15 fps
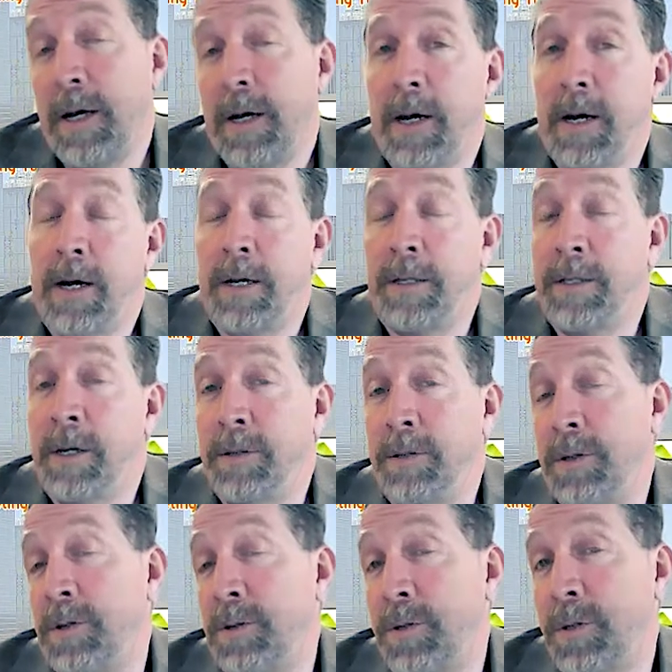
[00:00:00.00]
They'll
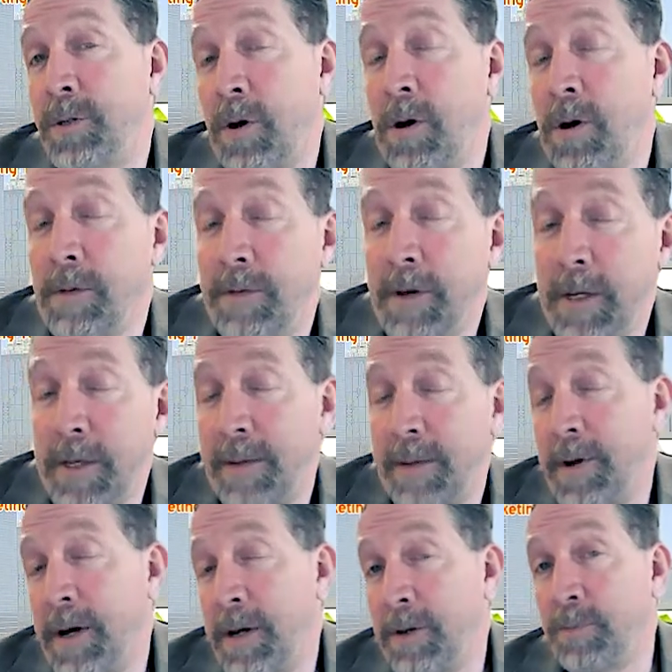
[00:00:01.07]
use all of it. They
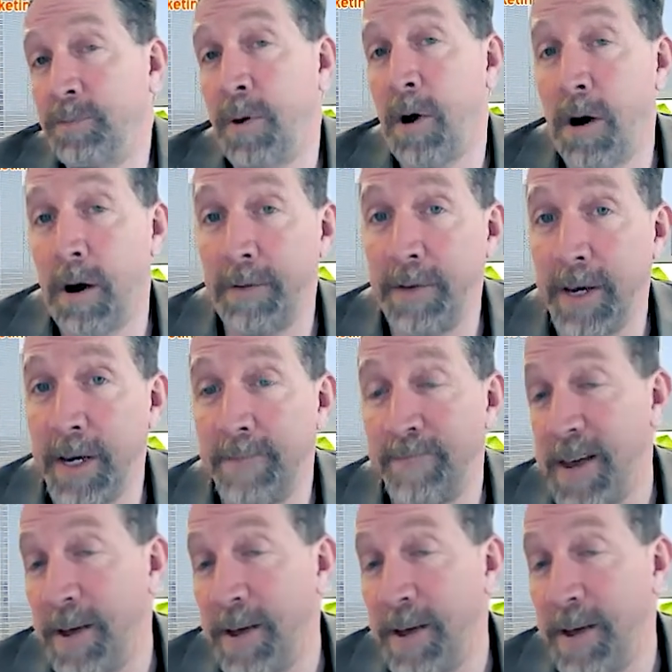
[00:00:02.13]
might use part of it.